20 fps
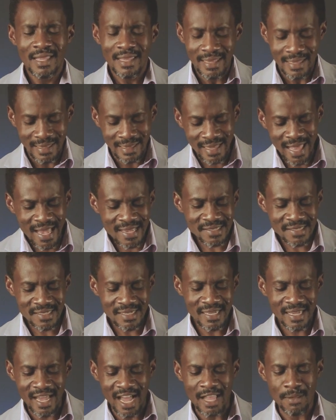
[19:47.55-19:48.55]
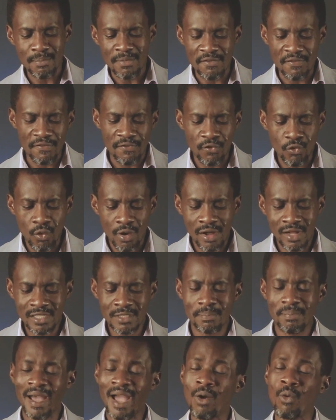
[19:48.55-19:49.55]
Lust can be
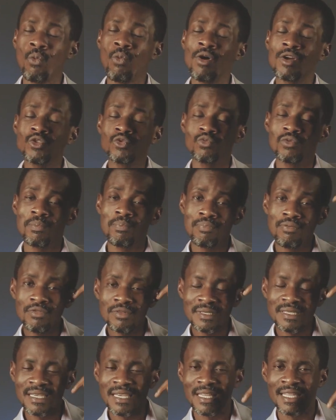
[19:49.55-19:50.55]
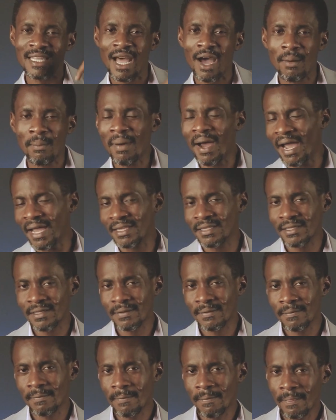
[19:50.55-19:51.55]
fueled by what we put in our mind.
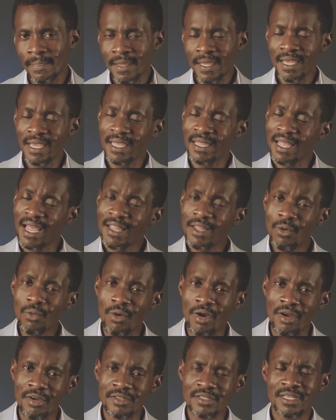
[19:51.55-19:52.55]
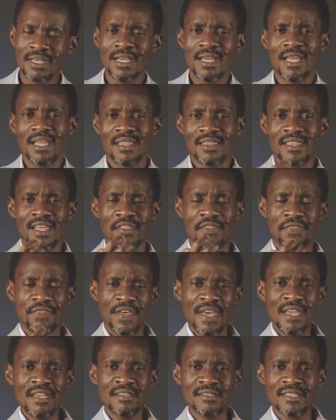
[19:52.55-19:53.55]
In other words, the
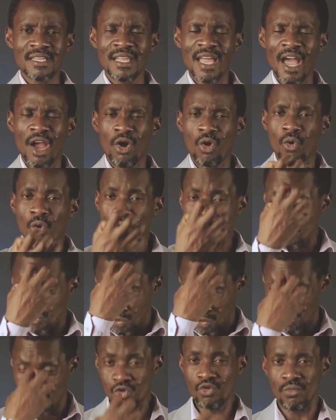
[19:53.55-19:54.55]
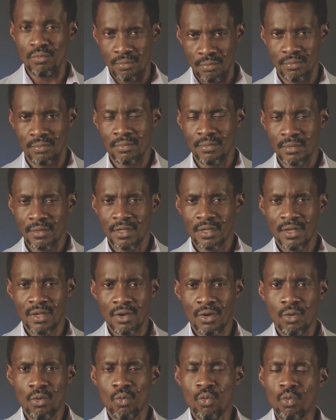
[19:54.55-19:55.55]
things that I consume
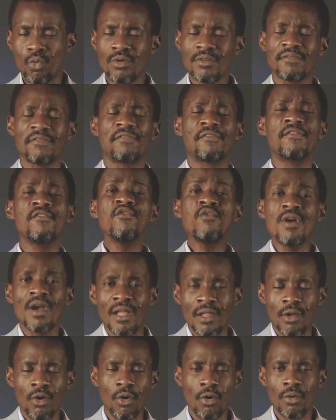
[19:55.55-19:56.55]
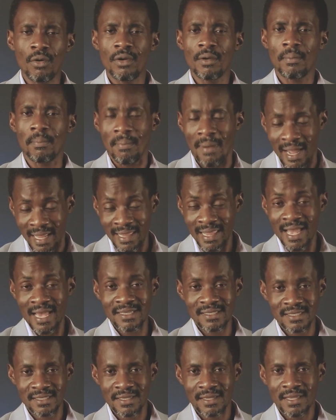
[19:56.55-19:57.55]
would fuel my
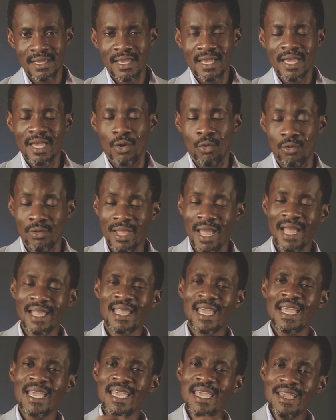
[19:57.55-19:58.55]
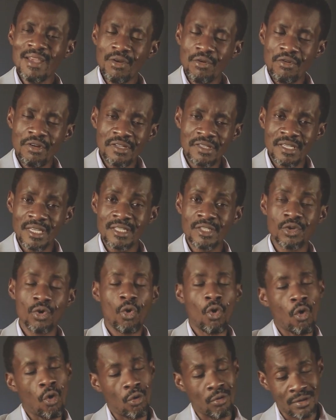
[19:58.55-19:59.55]
lust. It would either increase it
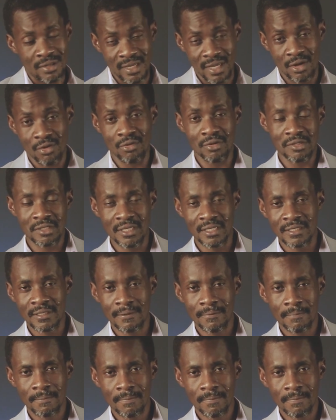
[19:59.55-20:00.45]
or decrease it.